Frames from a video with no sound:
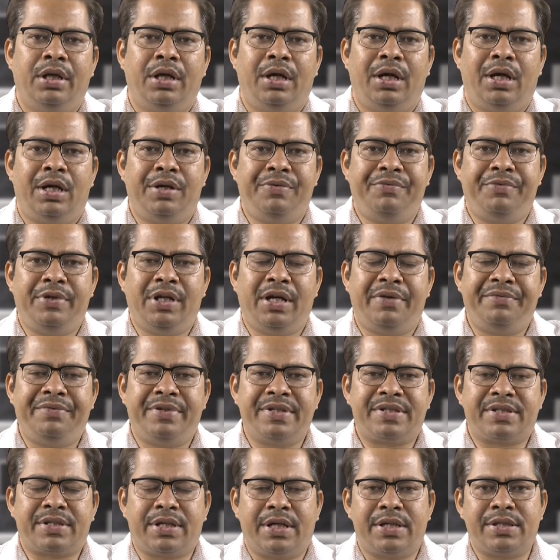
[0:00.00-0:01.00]
And we have
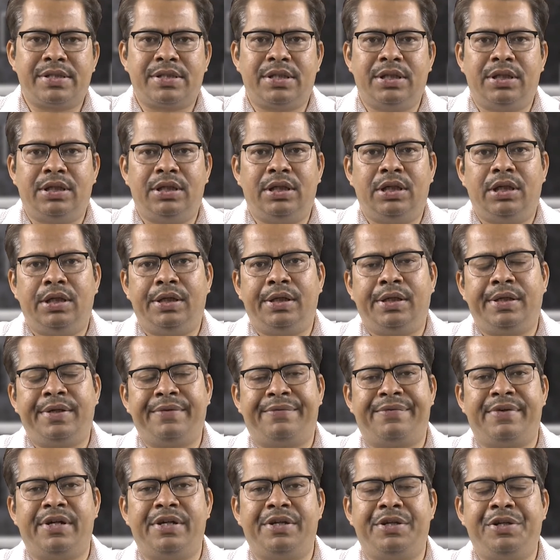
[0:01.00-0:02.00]
discussed uh,
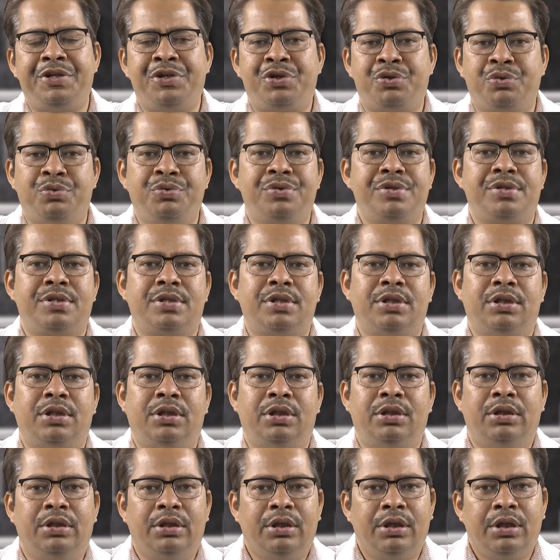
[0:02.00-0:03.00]
different issues
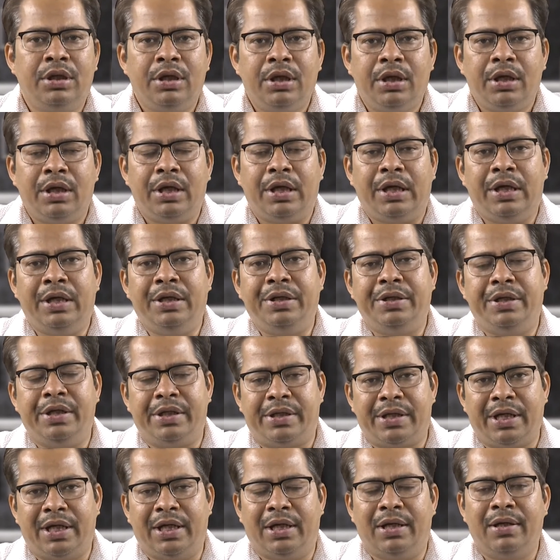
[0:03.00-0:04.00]
uh, in
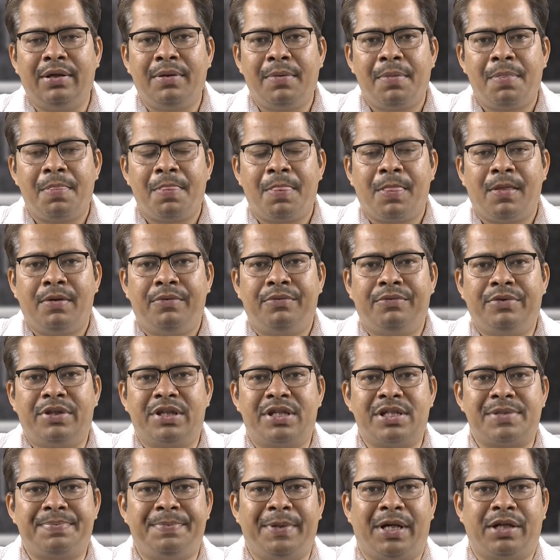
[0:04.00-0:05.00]
detail with
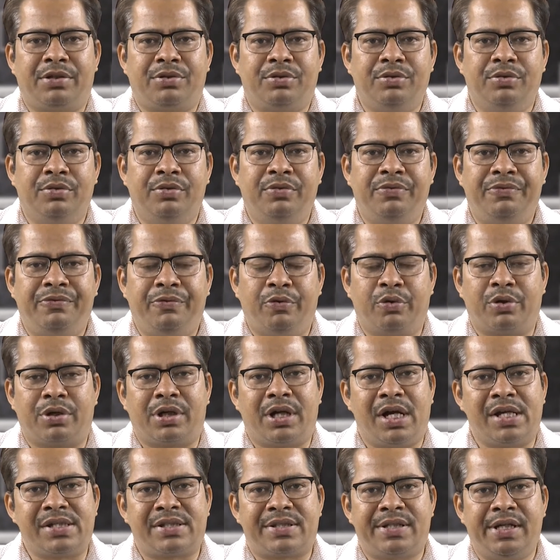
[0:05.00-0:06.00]
respect to
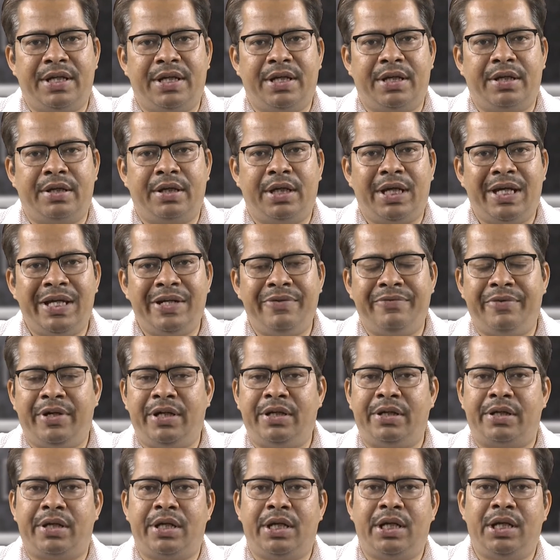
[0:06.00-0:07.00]
forecasting,
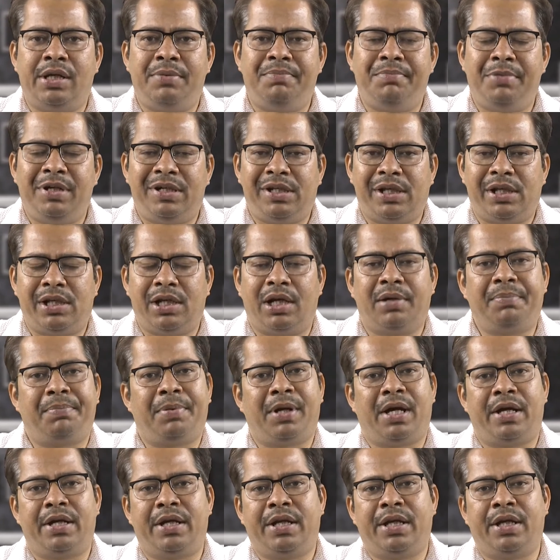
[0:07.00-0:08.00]
inventory, material
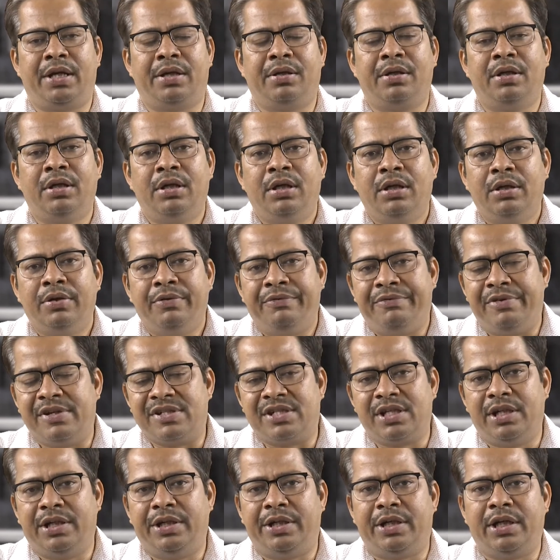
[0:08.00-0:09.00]
planning,
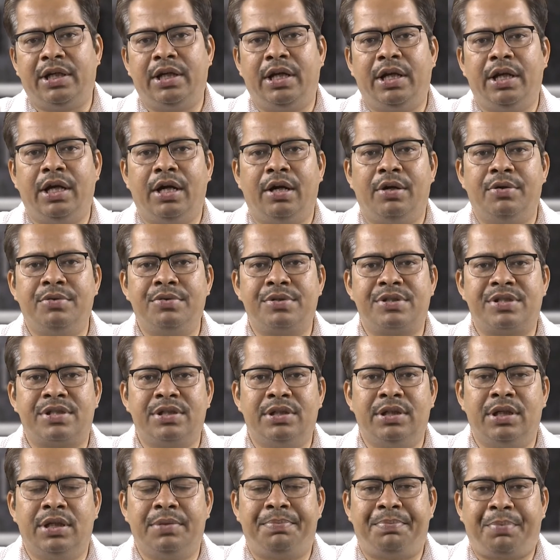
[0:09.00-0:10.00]
facility layouts,
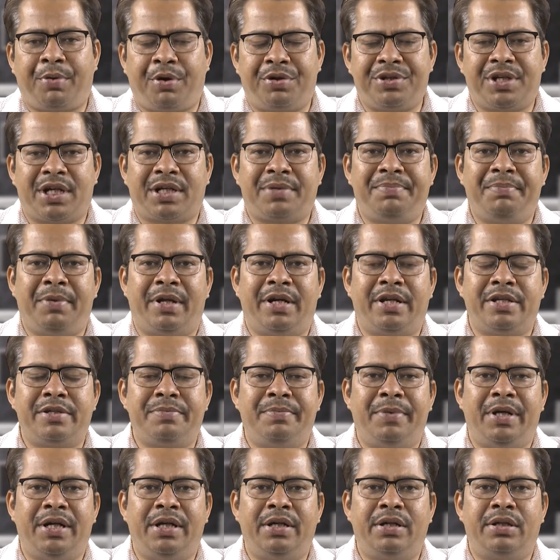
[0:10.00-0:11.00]
uh, project
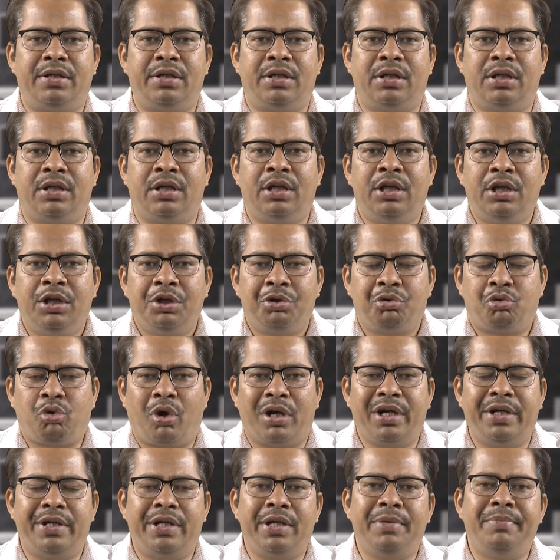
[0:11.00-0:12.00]
management, uh,
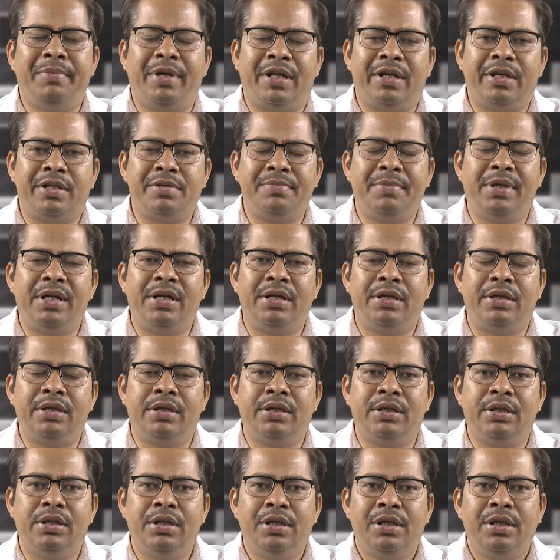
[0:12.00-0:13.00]
quality management,
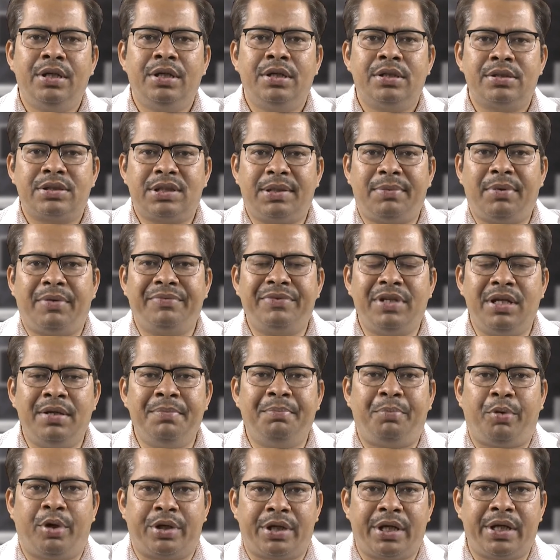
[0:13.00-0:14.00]
uh, some of the
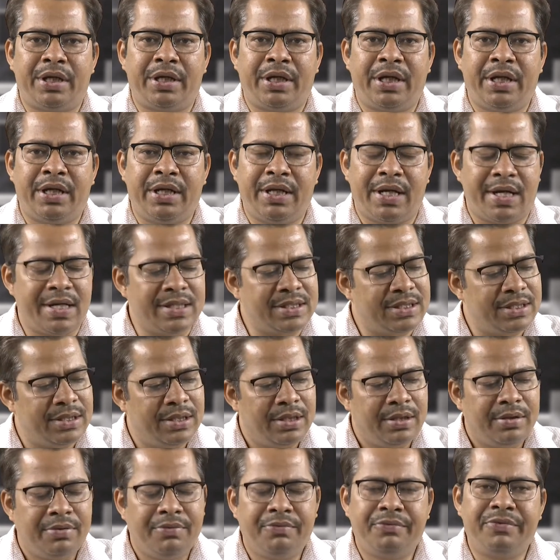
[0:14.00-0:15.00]
important areas
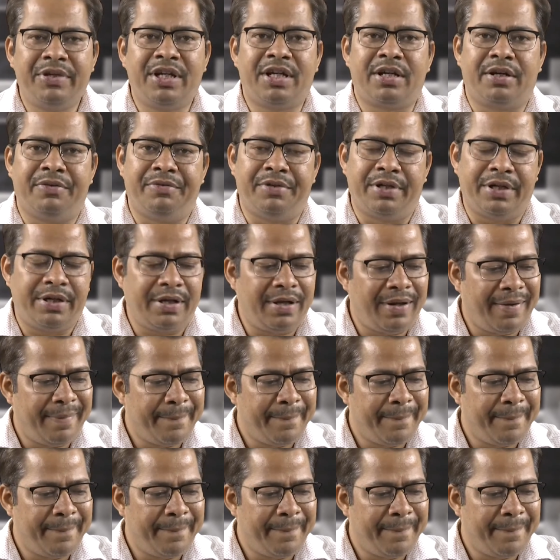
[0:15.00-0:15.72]
we covered.